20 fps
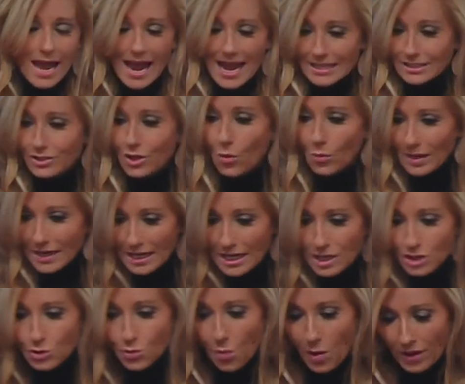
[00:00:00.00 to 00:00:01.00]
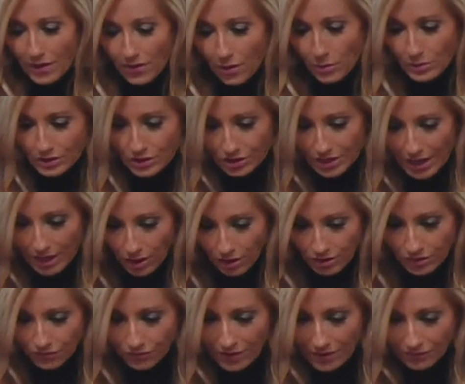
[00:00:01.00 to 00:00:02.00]
And so each one of those
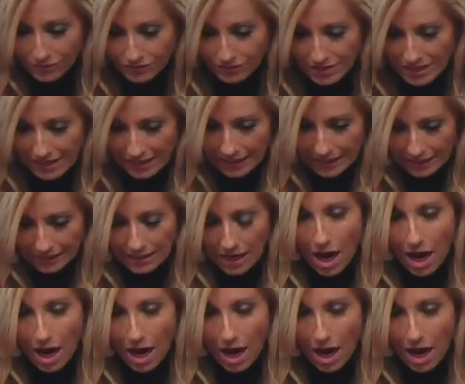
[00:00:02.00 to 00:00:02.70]
stairs, 15